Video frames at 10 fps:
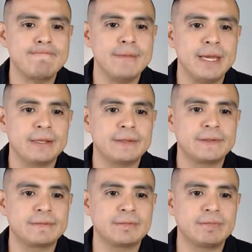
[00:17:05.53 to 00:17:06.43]
yeah,
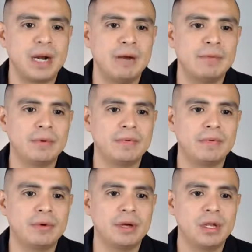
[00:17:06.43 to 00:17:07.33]
this is probably
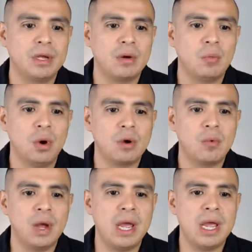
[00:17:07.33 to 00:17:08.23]
for
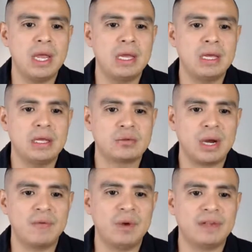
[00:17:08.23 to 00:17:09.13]
walkway,
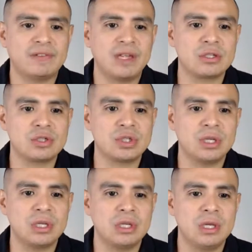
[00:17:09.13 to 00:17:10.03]
driveway
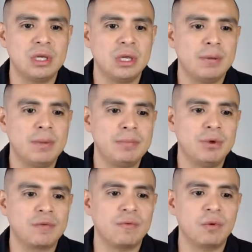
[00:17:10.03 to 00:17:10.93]
extension. I mean,
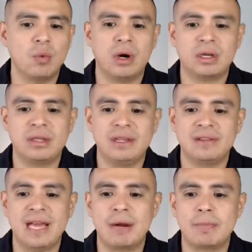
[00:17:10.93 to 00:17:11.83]
beautiful work, the
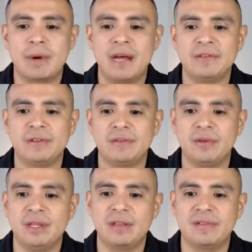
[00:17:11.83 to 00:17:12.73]
entire process.
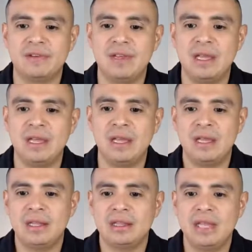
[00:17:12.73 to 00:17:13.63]
You can see
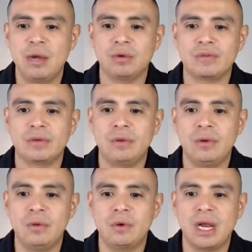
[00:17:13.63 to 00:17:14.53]
that they also
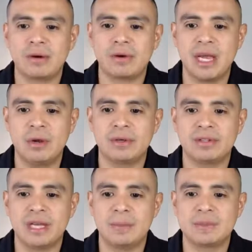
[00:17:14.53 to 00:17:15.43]
do concrete
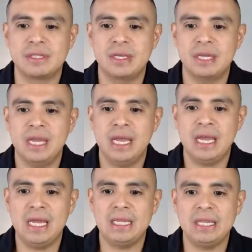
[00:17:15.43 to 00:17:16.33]
countertops,
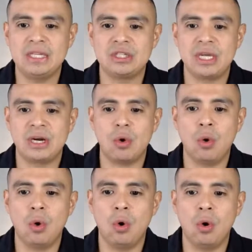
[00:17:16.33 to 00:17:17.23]
and they share
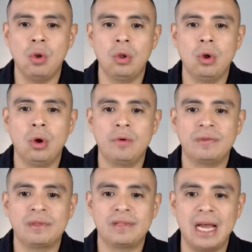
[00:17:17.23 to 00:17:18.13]
all
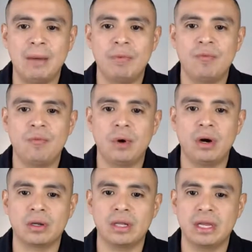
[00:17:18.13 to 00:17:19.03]
of the type of
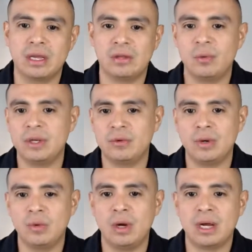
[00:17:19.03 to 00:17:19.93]
work, like
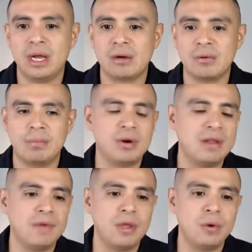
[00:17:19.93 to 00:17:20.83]
2021 concrete
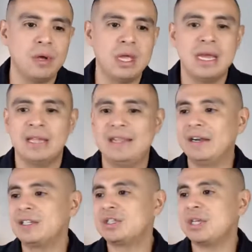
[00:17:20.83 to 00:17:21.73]
preview.
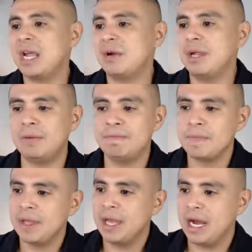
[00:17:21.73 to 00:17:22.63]
They're sharing
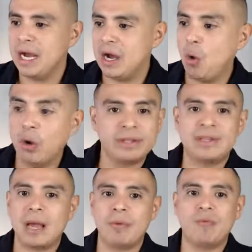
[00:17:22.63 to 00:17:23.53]
all the
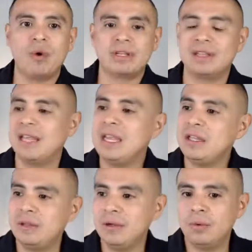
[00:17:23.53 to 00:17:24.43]
type of work that they
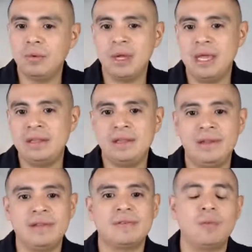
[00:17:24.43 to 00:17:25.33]
do, and
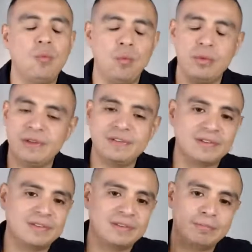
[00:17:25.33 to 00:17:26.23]
this
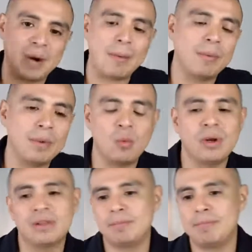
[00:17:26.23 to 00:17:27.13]
is probably
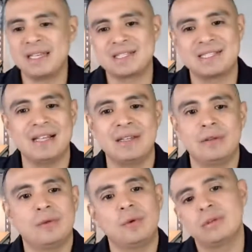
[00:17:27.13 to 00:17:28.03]
one of the best
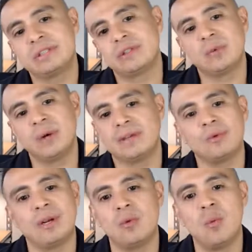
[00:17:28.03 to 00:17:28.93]
selling tools in
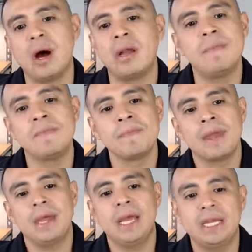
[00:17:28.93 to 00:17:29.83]
2021
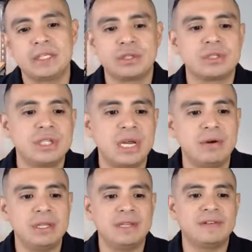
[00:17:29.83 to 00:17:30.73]
is just
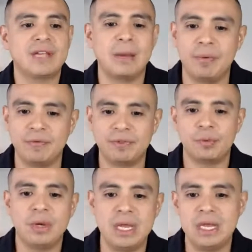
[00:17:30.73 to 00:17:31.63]
sharing this type of
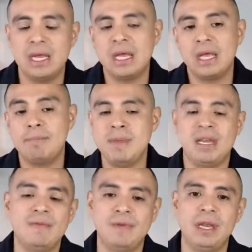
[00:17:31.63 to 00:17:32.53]

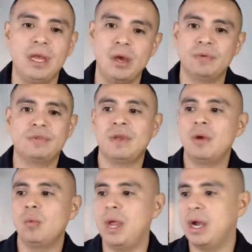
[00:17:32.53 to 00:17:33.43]
3-minute videos
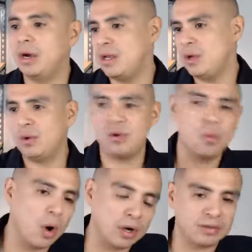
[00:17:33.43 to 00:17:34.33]
where, you know,
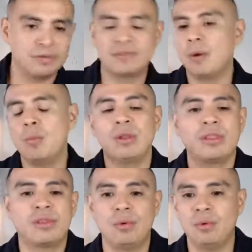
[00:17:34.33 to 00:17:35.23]
you walk someone
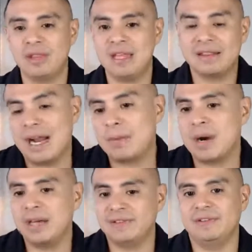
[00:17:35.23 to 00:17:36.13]
through the entire
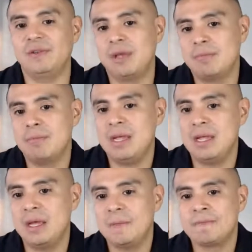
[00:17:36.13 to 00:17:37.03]
process. You can be